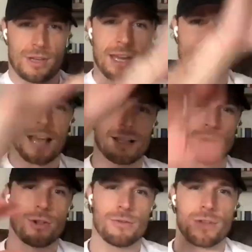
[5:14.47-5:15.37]
connect
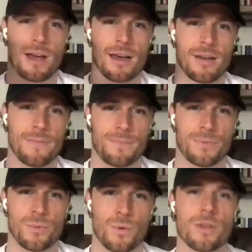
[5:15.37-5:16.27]
all of that
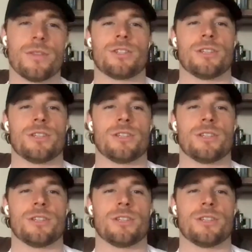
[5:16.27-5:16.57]
within the